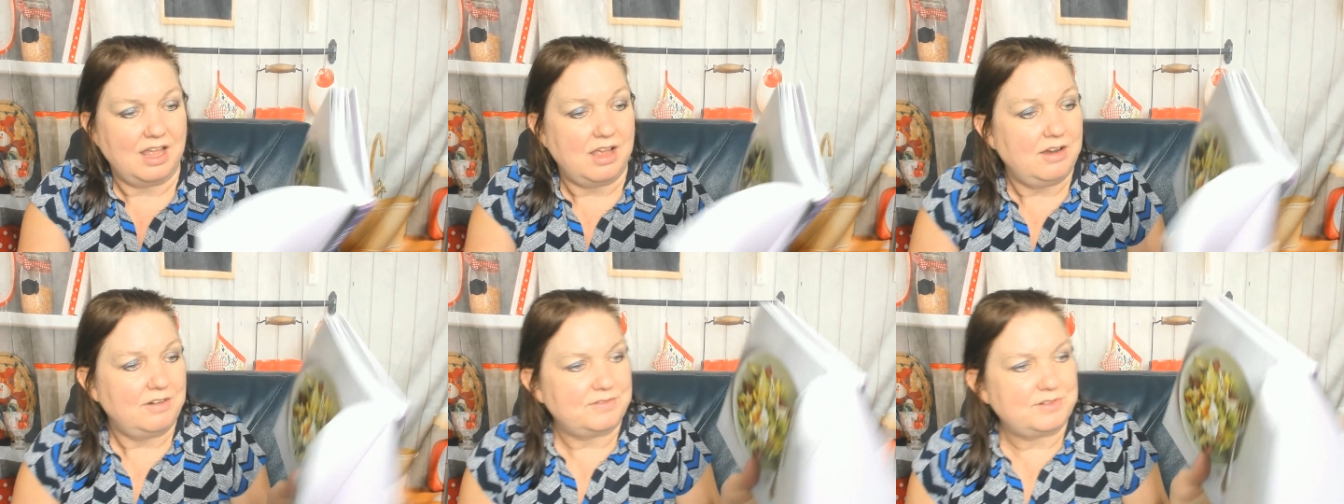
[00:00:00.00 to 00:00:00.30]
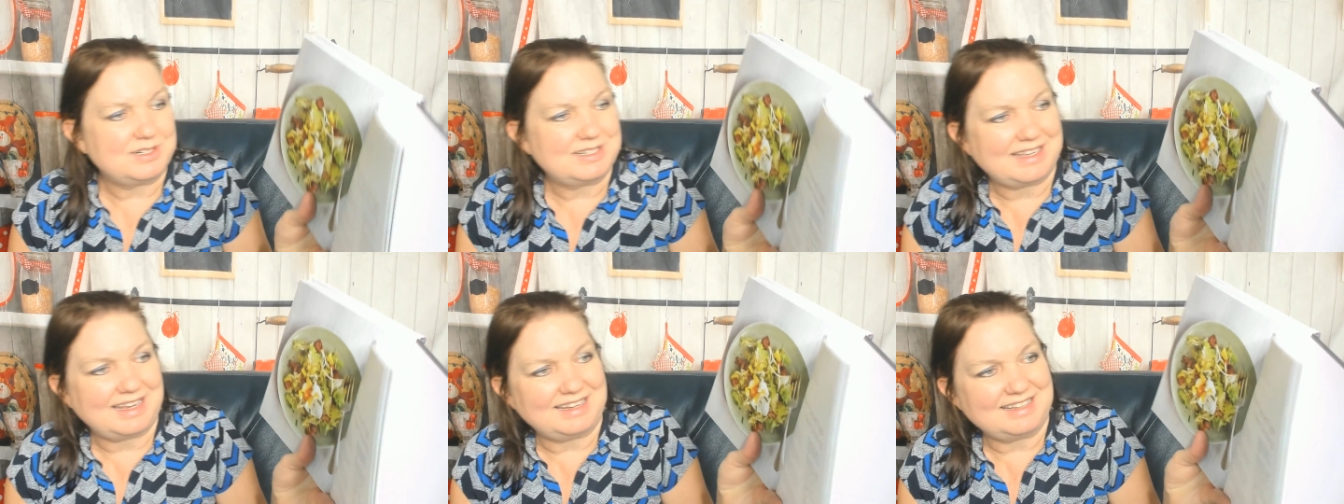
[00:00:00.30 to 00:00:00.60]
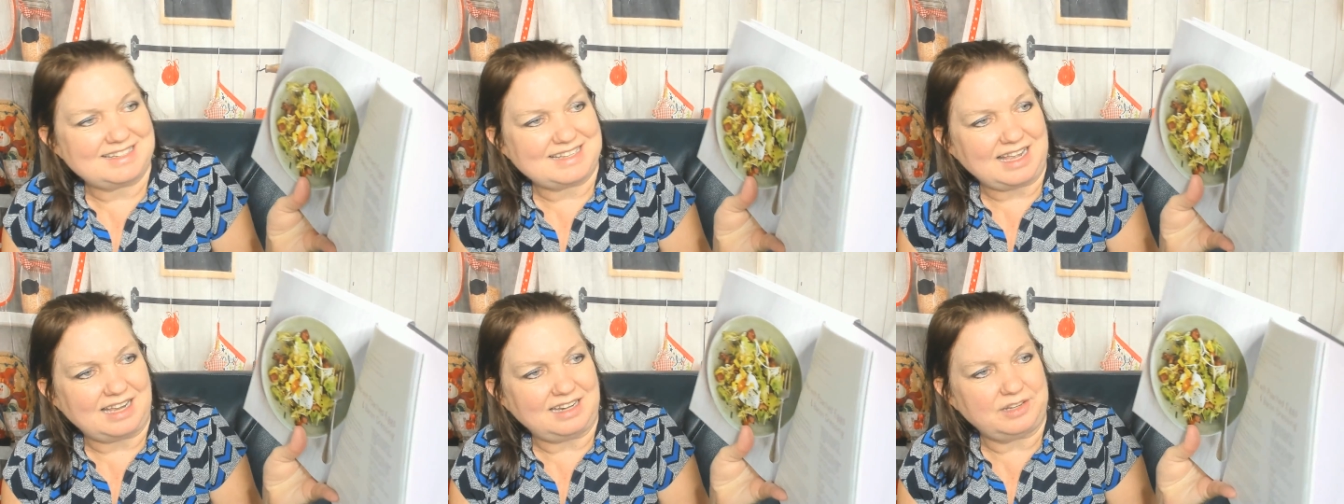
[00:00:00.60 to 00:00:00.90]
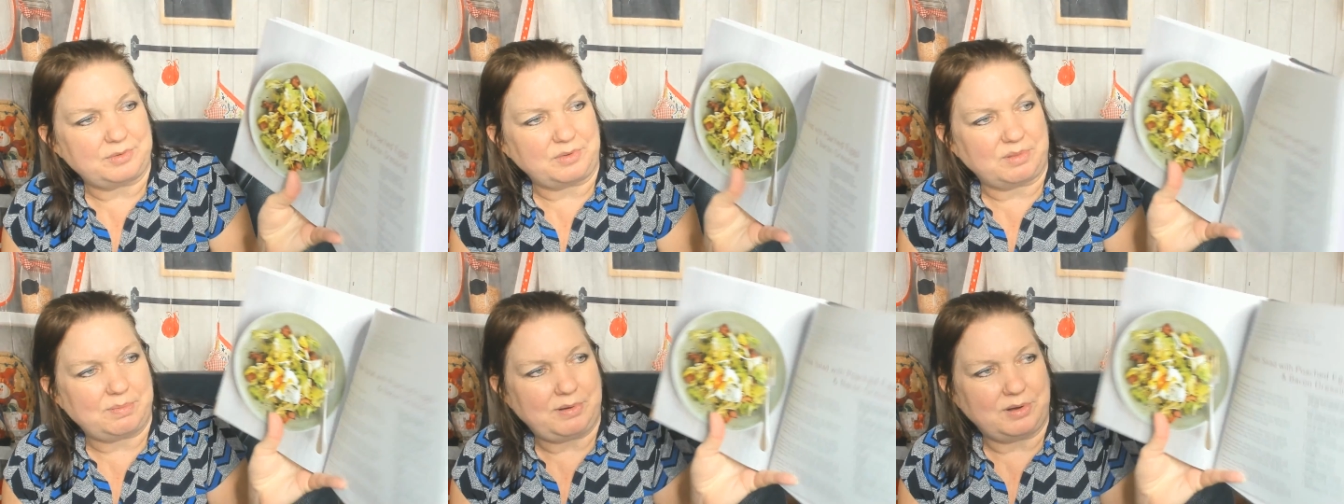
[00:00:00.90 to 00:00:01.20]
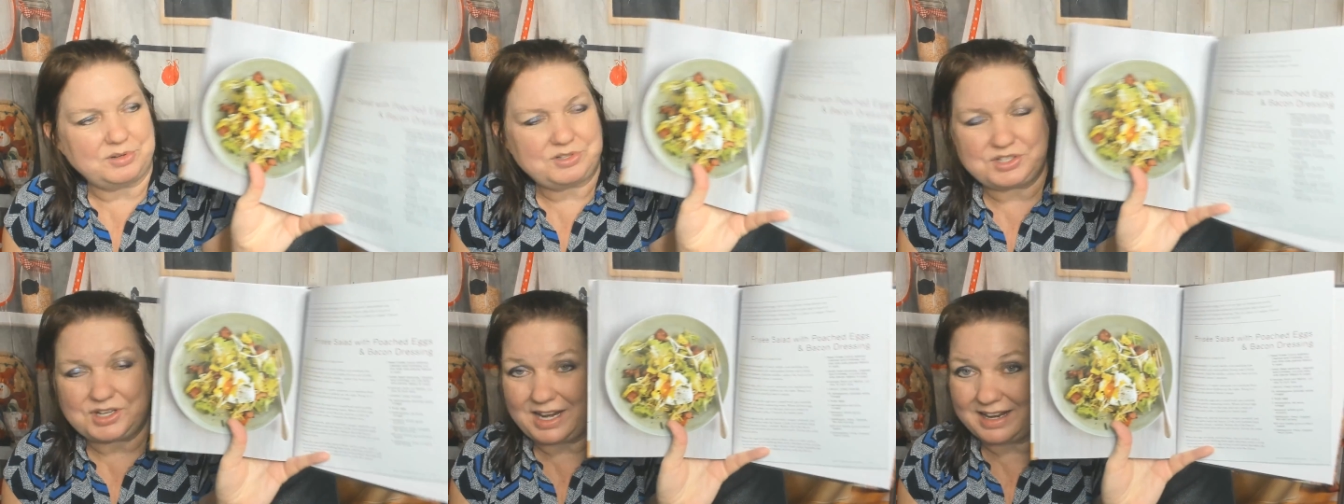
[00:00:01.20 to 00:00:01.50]
Frisee salad with
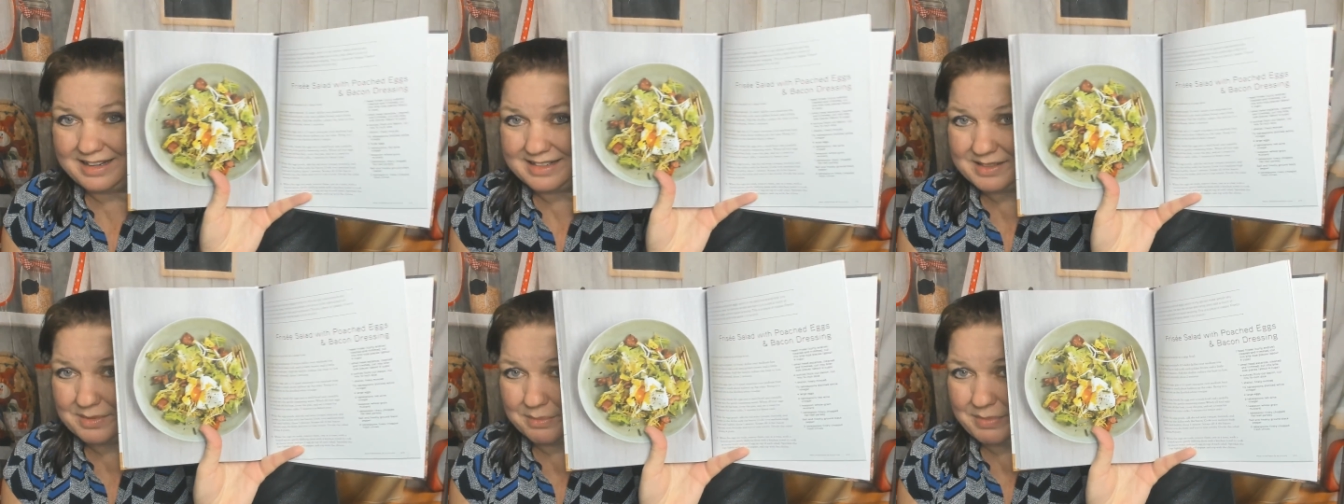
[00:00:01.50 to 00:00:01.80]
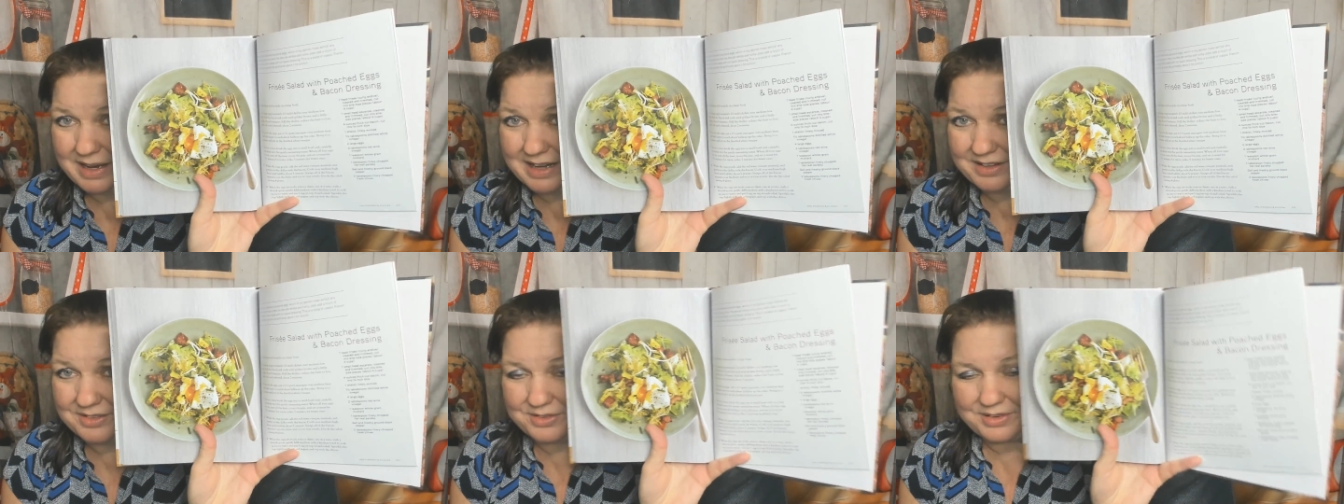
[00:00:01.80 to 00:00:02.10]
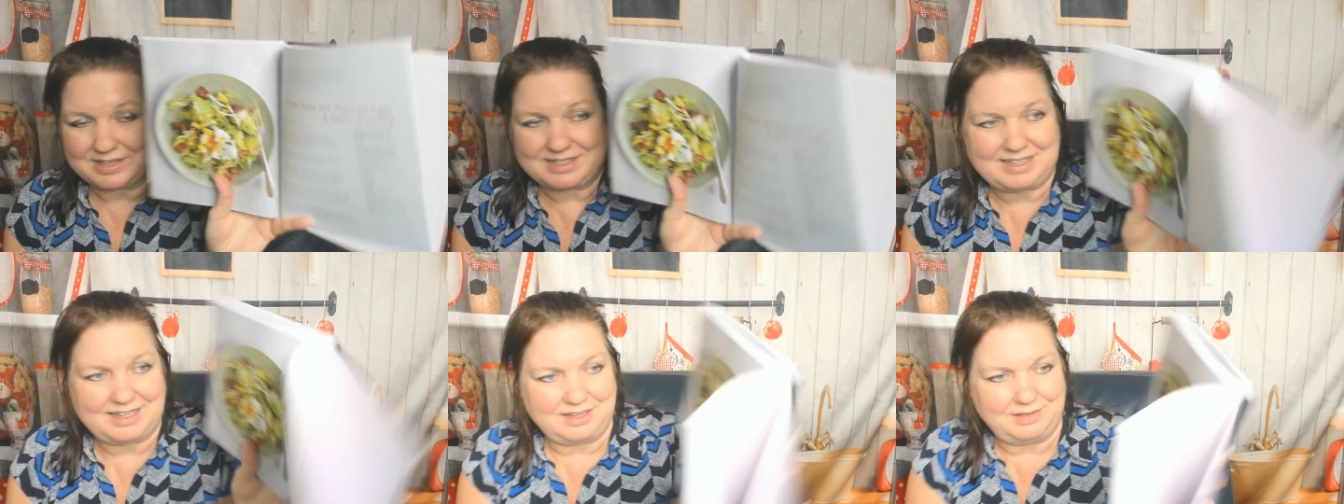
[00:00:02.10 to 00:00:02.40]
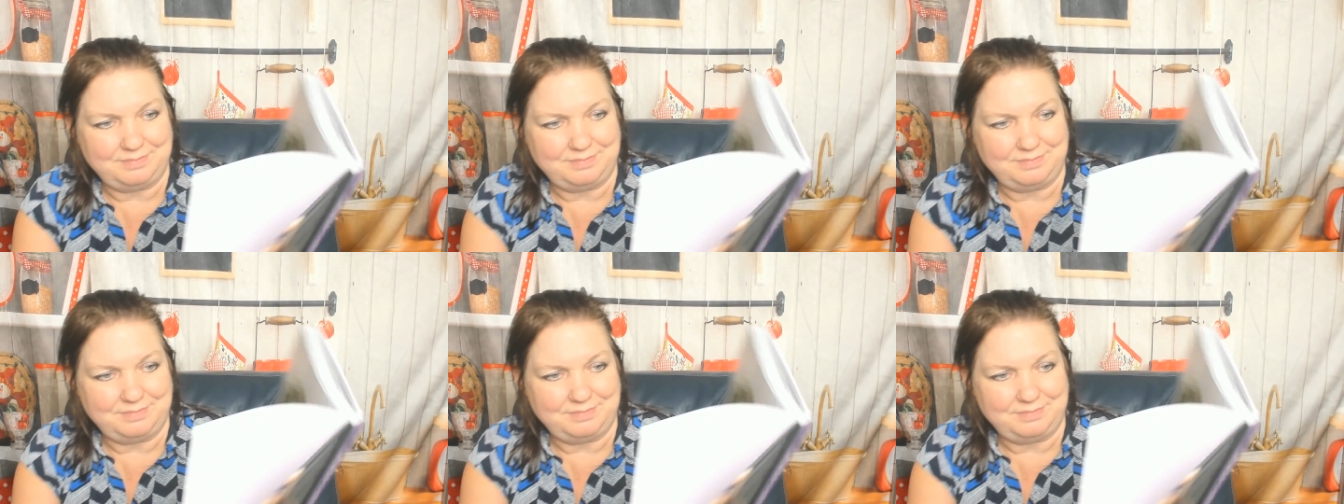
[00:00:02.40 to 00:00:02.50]
poached eggs and bacon dressing